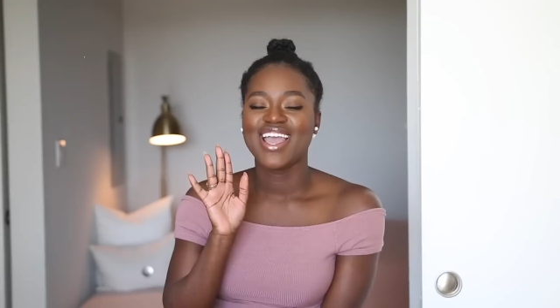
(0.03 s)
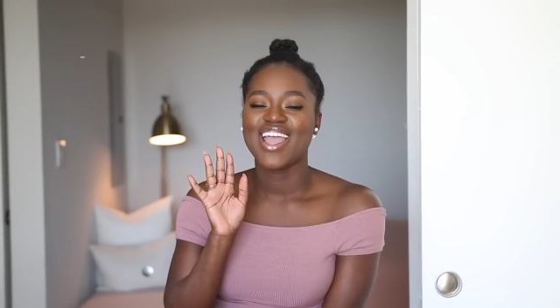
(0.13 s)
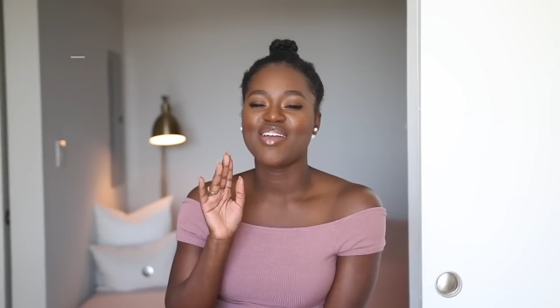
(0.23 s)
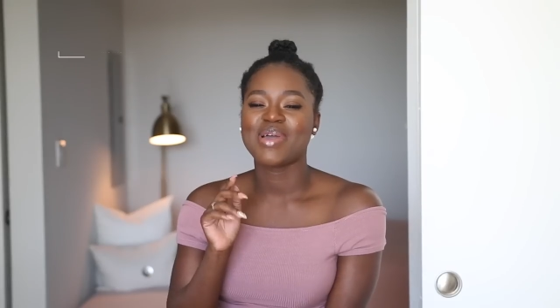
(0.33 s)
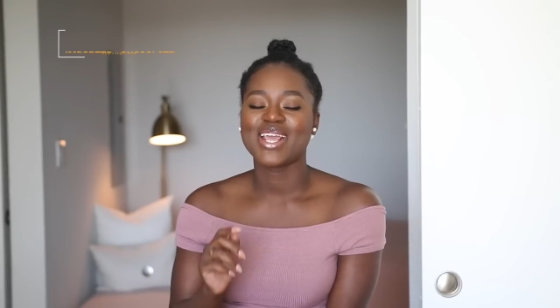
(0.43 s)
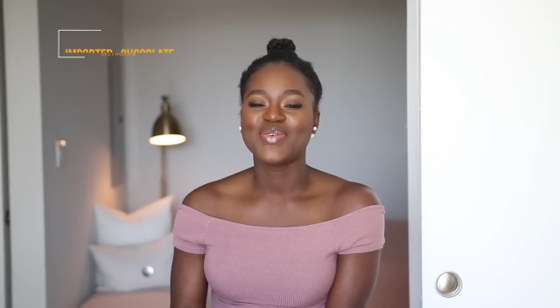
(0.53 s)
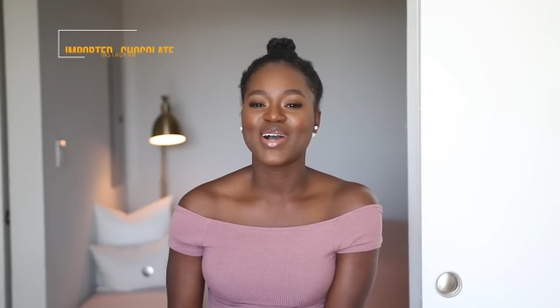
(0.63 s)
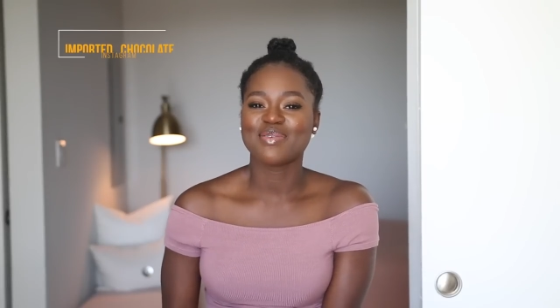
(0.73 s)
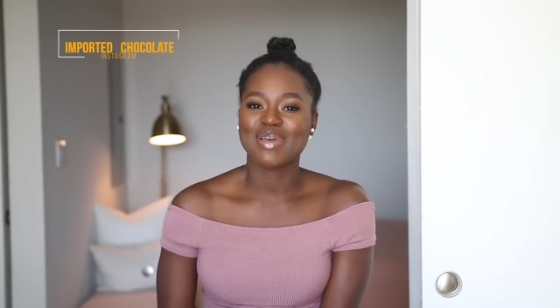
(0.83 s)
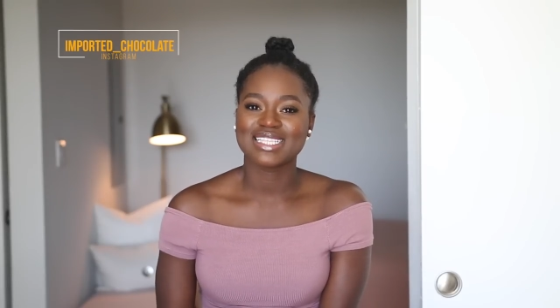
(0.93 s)
Hey everybody and
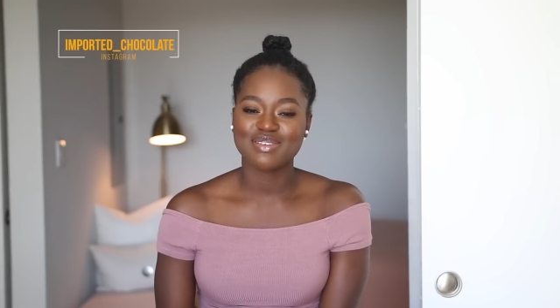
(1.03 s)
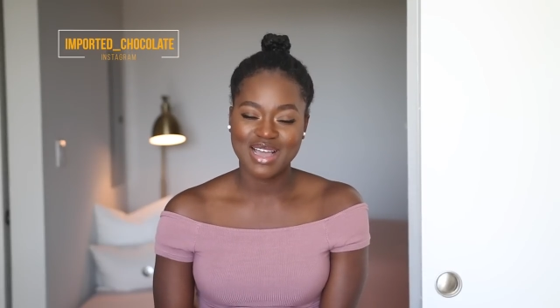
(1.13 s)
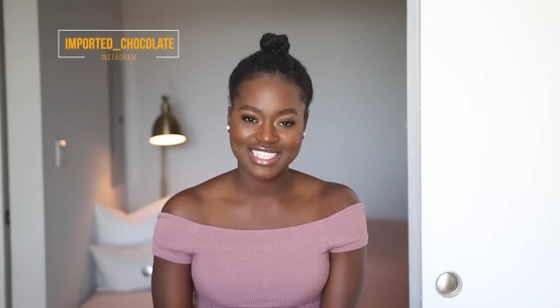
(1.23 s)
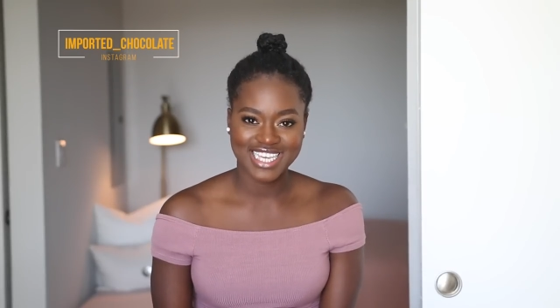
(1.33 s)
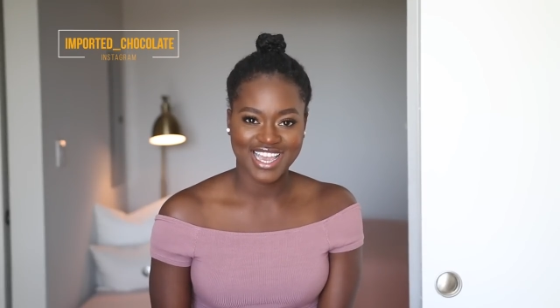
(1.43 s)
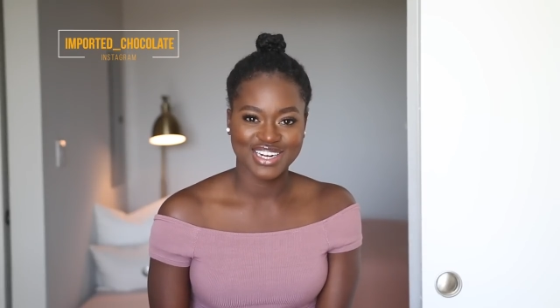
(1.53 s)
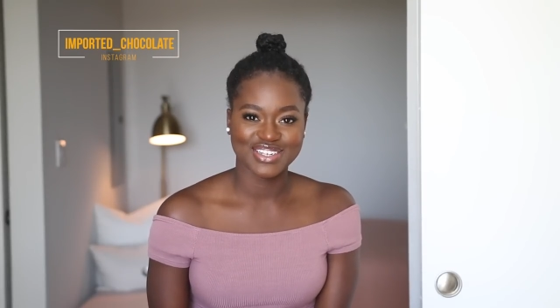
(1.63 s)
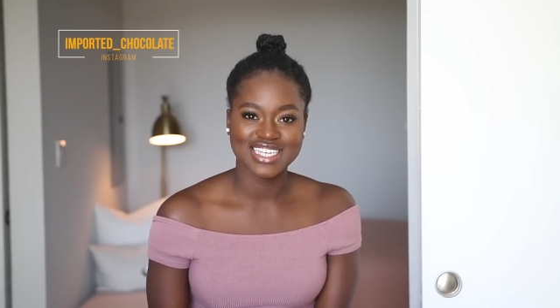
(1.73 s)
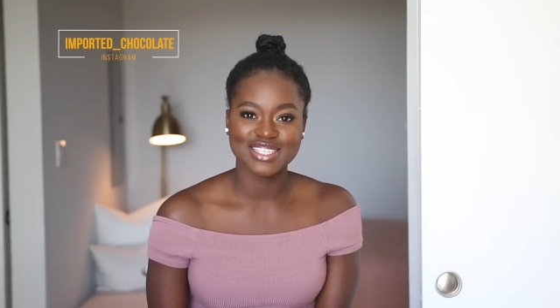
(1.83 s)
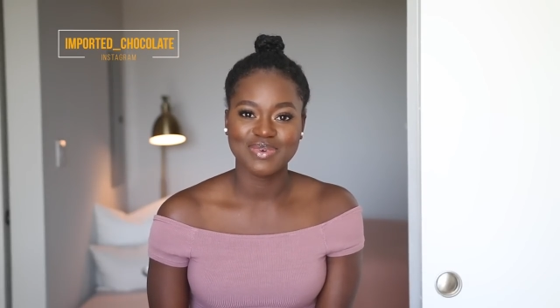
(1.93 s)
welcome back to my channel.
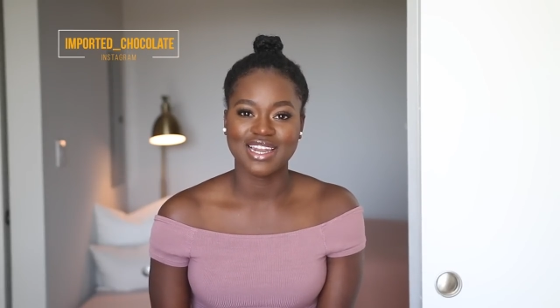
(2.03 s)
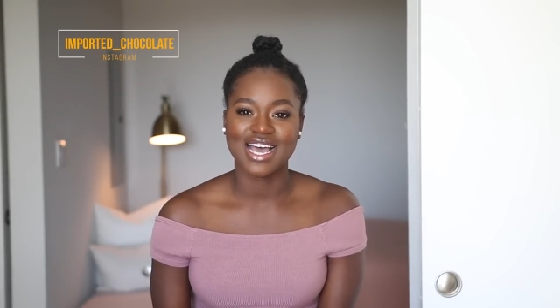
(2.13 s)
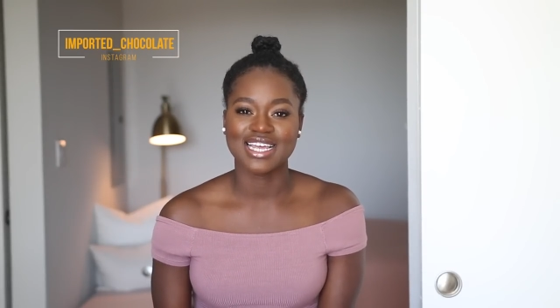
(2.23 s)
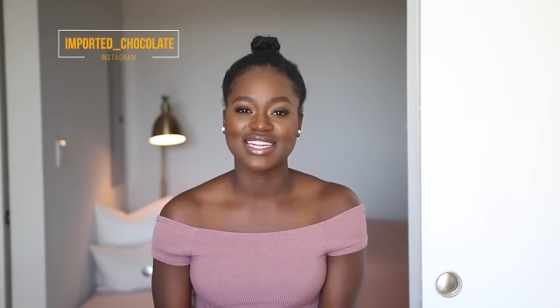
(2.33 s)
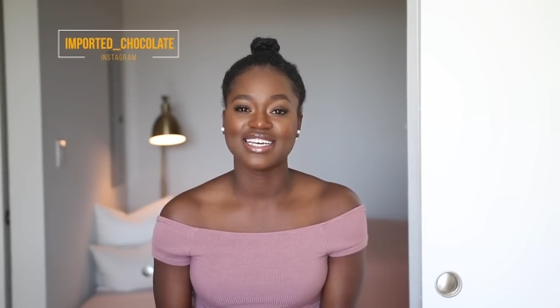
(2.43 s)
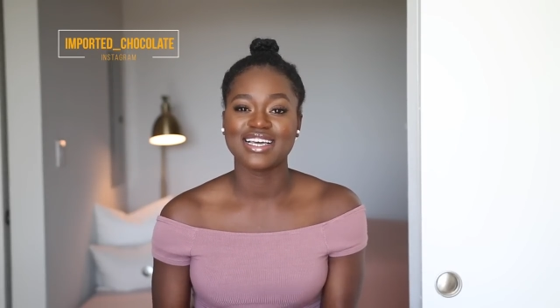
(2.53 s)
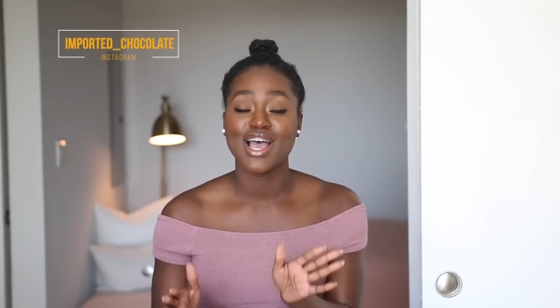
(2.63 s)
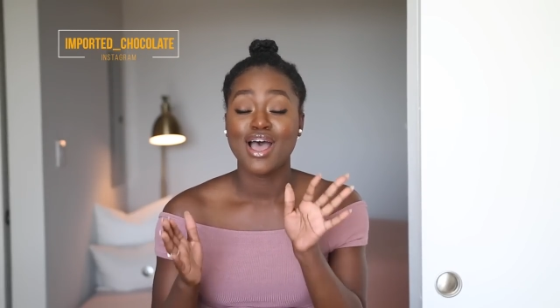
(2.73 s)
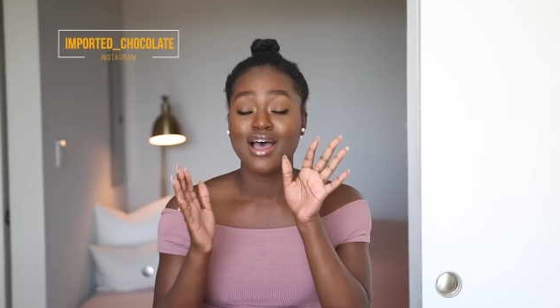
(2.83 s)
It's Wilonda.